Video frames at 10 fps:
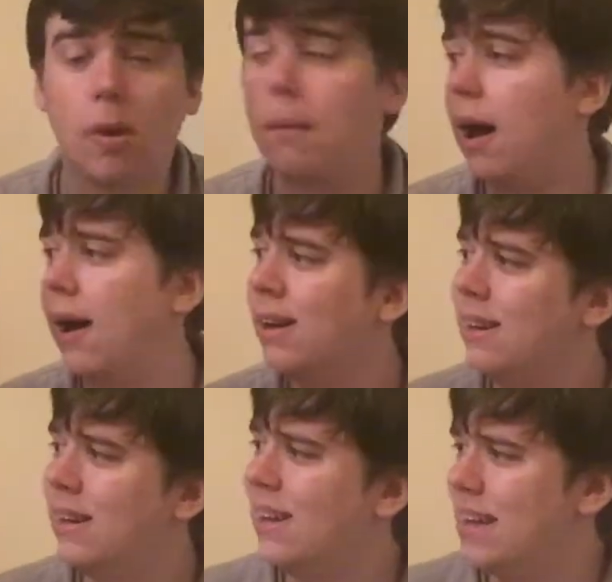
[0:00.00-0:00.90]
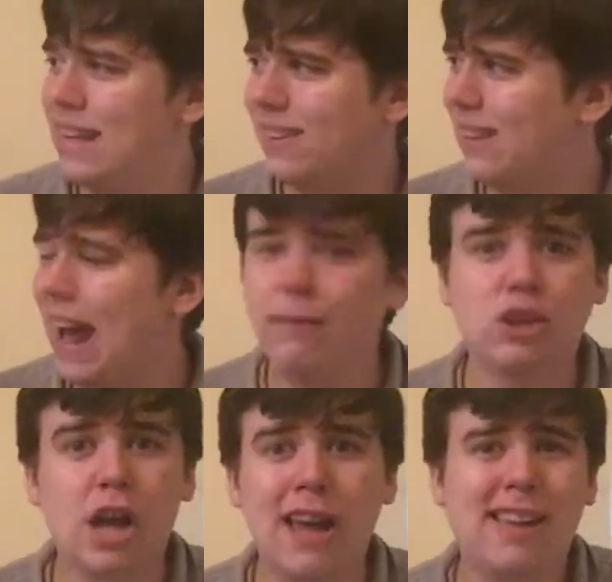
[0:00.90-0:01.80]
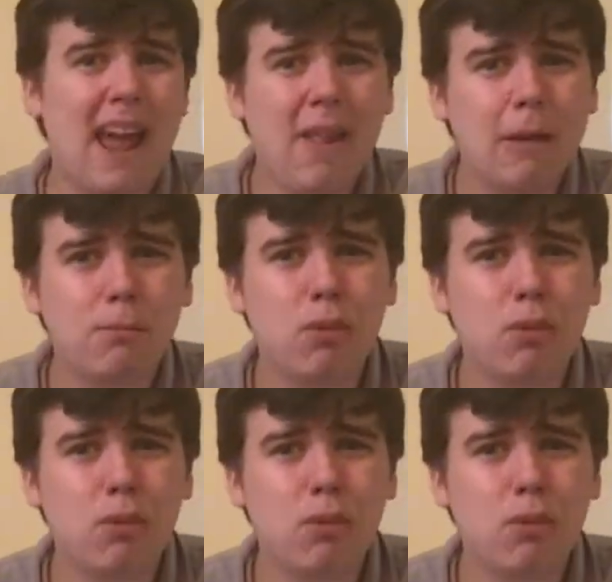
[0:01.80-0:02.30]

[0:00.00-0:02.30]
to him. Kind of a shock, kind of like